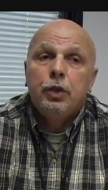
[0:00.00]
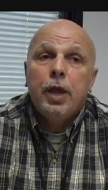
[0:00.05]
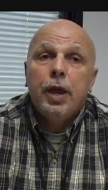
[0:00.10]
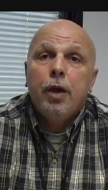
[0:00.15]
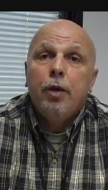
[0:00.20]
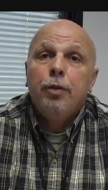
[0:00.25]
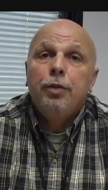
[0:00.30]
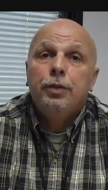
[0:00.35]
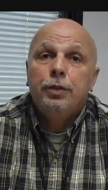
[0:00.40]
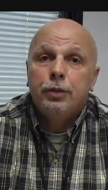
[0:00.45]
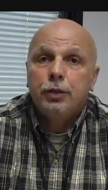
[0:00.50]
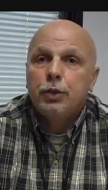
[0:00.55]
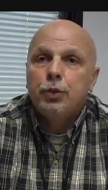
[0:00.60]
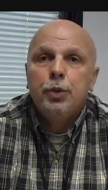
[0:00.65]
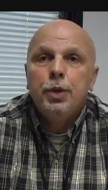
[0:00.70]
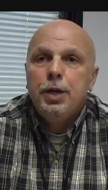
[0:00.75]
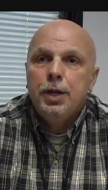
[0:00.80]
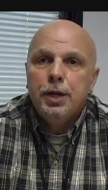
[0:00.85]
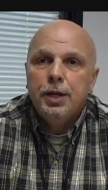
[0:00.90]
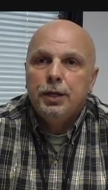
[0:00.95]
health
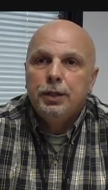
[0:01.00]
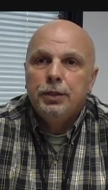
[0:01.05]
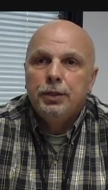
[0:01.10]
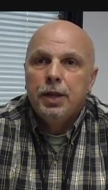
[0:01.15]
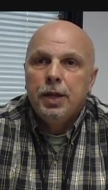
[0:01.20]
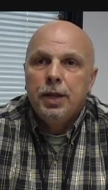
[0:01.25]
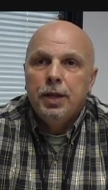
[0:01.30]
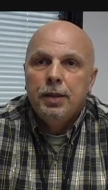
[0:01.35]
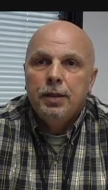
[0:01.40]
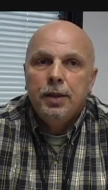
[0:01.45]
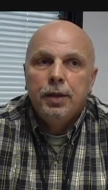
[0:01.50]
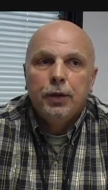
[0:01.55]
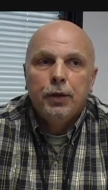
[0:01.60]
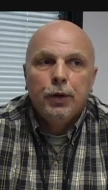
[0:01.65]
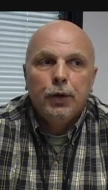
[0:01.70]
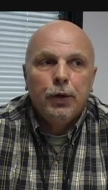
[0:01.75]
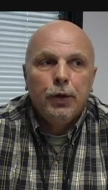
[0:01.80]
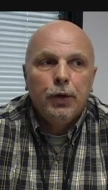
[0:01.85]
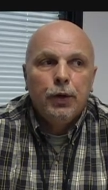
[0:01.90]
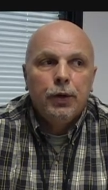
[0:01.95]
screenings that
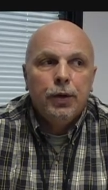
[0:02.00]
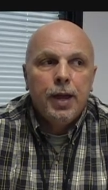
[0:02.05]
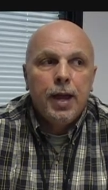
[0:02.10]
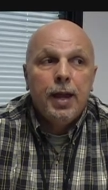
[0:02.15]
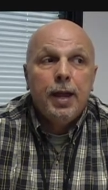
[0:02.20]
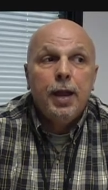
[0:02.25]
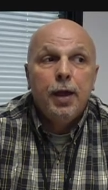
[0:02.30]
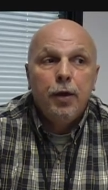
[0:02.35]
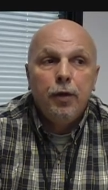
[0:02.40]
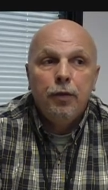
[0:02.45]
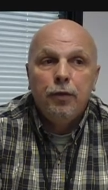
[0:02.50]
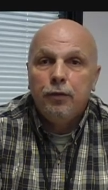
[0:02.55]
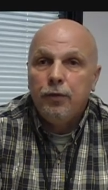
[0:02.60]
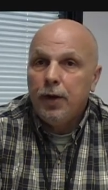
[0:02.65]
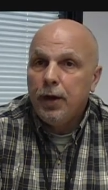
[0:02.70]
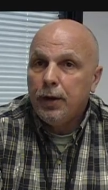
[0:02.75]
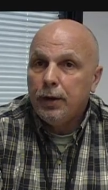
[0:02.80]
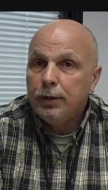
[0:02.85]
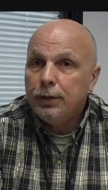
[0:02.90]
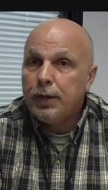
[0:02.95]
occur at health
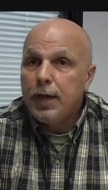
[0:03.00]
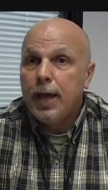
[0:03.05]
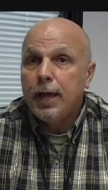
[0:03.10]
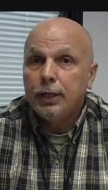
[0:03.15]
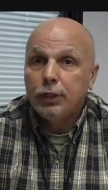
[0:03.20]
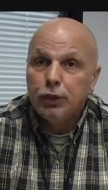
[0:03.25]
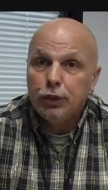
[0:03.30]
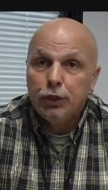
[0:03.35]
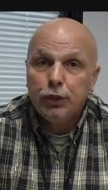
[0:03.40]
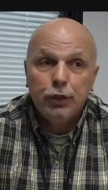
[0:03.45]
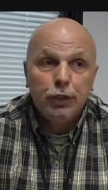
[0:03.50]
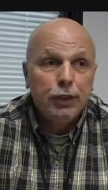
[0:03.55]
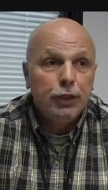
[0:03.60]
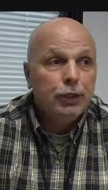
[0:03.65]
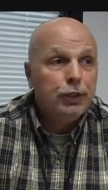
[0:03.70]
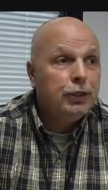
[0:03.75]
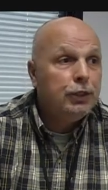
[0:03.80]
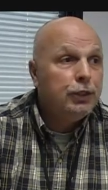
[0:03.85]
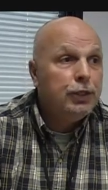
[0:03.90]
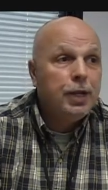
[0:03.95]
fairs, at
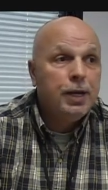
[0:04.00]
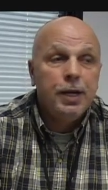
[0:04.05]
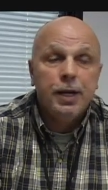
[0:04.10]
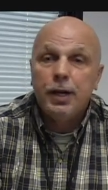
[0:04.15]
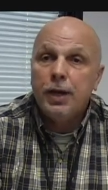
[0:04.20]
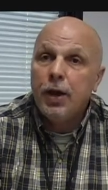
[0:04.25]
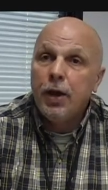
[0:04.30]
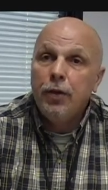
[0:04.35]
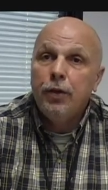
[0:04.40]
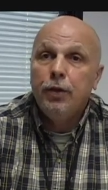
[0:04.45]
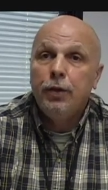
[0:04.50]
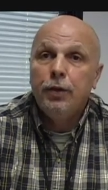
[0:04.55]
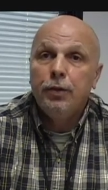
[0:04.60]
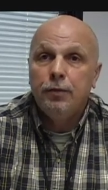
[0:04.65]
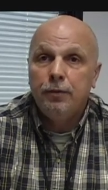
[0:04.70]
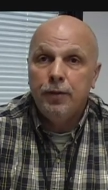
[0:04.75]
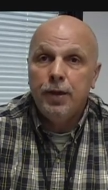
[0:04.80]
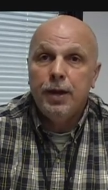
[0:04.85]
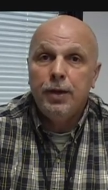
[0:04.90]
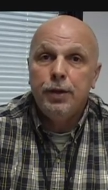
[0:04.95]
churches, and at other
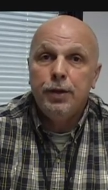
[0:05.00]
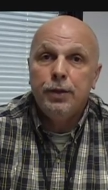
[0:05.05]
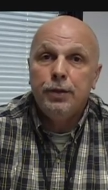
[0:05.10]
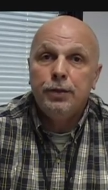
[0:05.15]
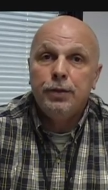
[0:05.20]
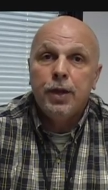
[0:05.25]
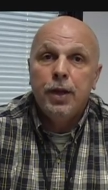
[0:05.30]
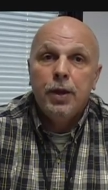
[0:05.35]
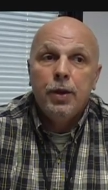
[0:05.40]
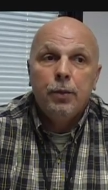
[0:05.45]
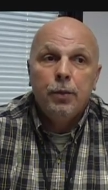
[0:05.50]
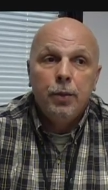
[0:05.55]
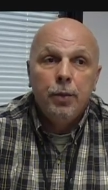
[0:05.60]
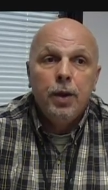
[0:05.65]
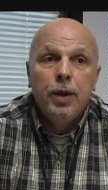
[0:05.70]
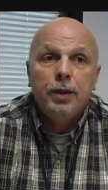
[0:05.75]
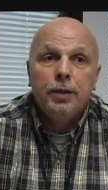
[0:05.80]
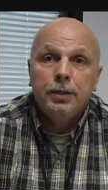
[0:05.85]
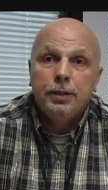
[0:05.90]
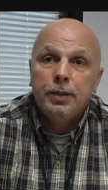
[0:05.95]
venues, we
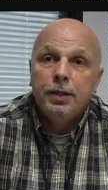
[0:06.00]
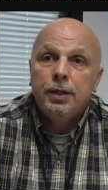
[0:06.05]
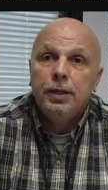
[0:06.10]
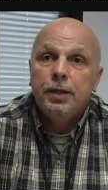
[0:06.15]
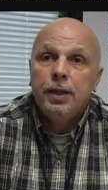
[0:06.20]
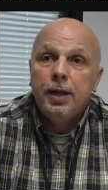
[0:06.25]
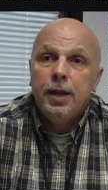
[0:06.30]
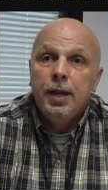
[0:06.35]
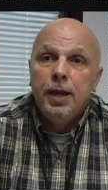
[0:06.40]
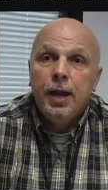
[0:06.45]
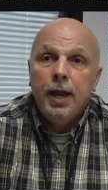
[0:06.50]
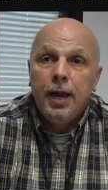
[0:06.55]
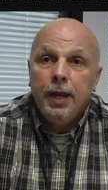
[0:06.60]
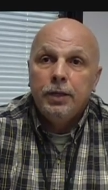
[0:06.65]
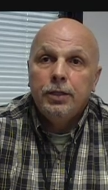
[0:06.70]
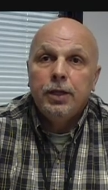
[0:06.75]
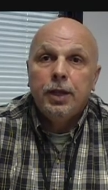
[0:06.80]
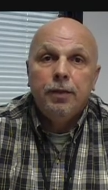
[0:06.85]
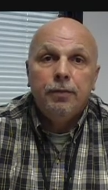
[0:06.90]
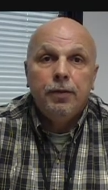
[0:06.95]
want to see
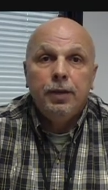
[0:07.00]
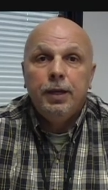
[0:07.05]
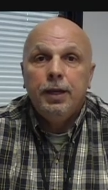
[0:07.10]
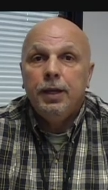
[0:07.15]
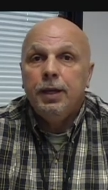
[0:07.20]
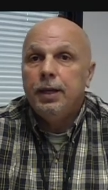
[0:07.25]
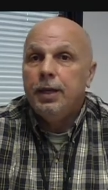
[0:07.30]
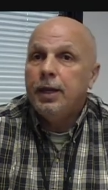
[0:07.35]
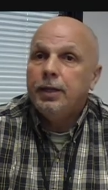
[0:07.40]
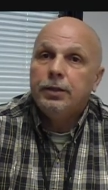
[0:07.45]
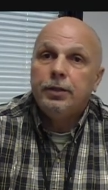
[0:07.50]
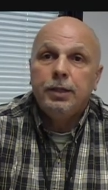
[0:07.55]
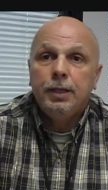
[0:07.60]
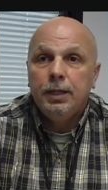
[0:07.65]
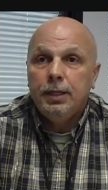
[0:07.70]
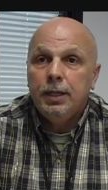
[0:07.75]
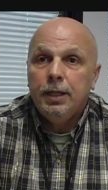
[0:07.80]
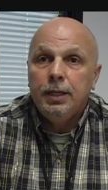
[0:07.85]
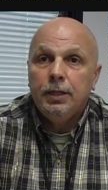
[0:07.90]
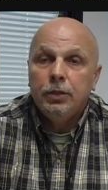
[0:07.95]
HIV and
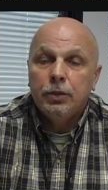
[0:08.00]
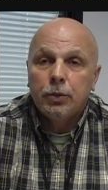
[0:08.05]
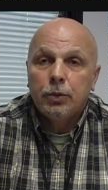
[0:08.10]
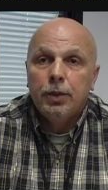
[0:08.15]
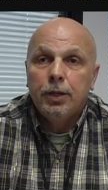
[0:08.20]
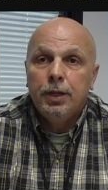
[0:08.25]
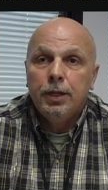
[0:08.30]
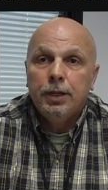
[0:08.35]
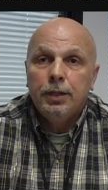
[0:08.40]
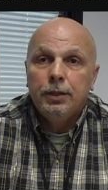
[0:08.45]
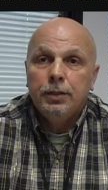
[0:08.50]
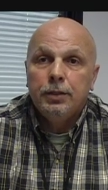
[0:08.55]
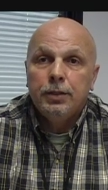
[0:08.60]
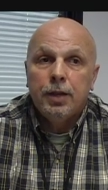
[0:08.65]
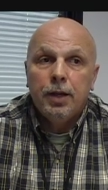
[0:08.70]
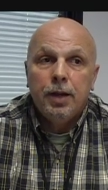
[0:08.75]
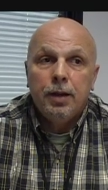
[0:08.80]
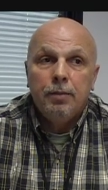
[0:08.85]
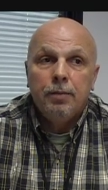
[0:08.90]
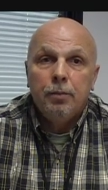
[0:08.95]
STD screenings
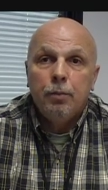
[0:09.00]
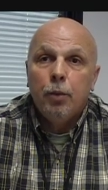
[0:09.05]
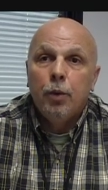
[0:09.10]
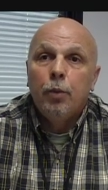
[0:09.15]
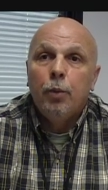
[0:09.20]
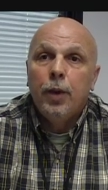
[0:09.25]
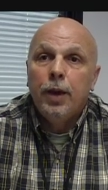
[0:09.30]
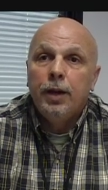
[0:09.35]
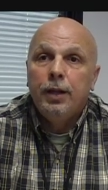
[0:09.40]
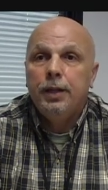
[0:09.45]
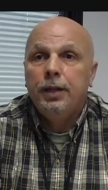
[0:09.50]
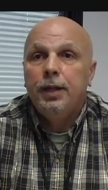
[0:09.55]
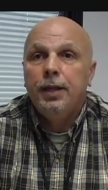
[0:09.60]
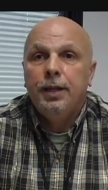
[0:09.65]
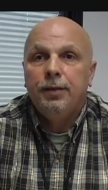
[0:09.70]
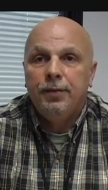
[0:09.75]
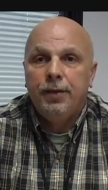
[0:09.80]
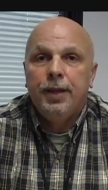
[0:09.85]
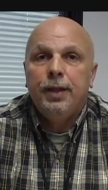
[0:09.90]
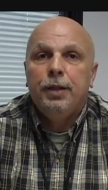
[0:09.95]
um, more readily
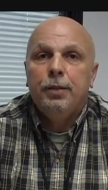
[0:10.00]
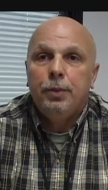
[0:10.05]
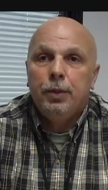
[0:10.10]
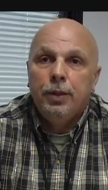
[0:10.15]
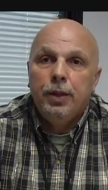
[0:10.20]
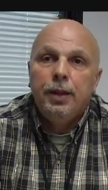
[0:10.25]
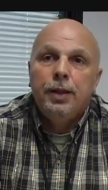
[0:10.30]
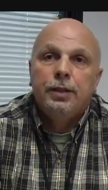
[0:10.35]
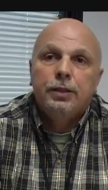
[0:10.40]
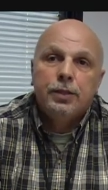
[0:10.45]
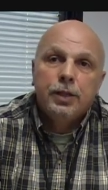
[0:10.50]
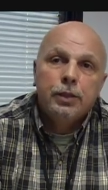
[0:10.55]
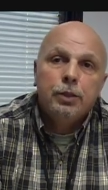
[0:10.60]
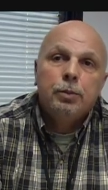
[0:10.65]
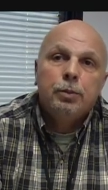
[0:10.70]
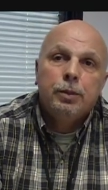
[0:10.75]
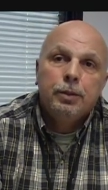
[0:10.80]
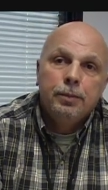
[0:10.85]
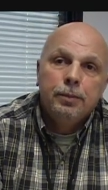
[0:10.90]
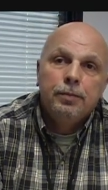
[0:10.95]
available and
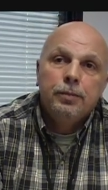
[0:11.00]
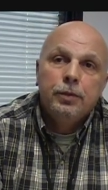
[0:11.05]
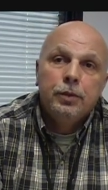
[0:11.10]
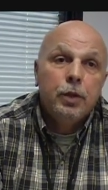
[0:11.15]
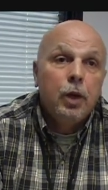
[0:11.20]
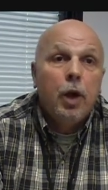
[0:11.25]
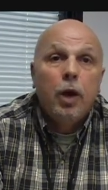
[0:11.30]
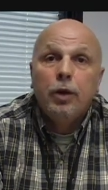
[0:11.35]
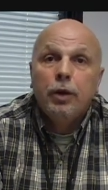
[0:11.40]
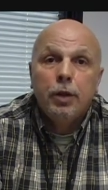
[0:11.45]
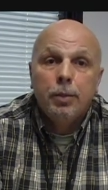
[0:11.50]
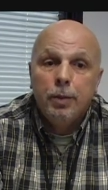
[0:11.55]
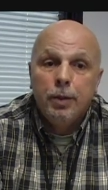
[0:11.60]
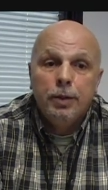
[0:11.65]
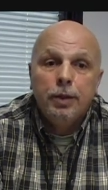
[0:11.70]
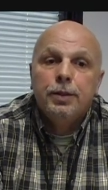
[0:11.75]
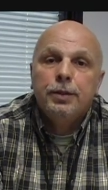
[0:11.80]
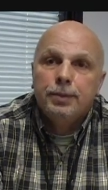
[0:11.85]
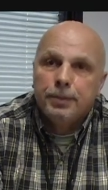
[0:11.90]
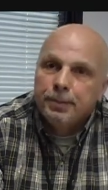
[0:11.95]
accessible to all and,
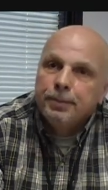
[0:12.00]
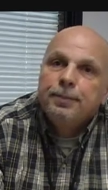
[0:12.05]
communities.